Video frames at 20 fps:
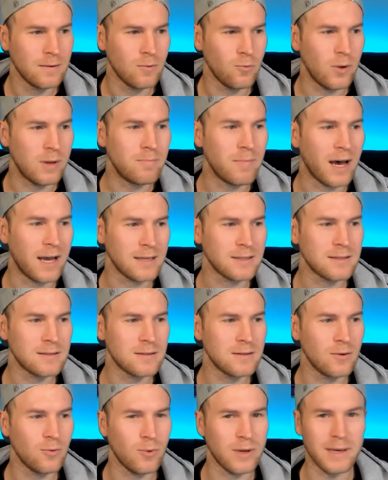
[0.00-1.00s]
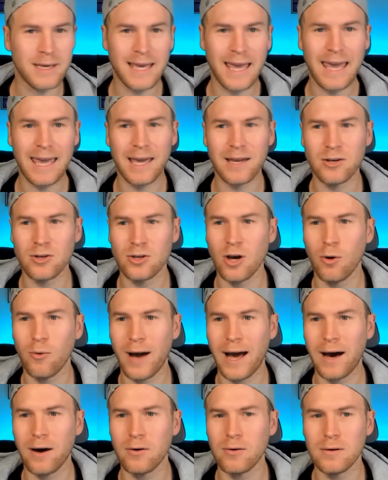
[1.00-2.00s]
We must. We can't go
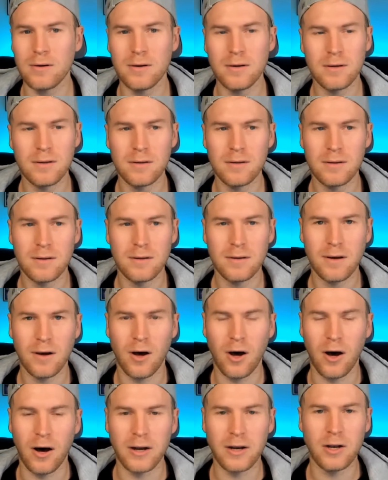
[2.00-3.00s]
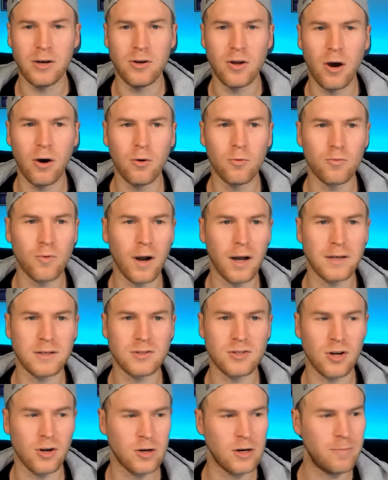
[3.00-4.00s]
out on a no-run
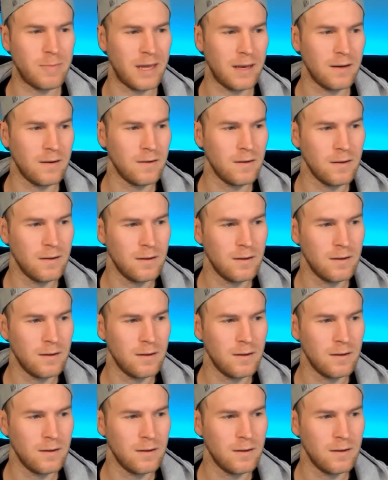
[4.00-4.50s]
tournament.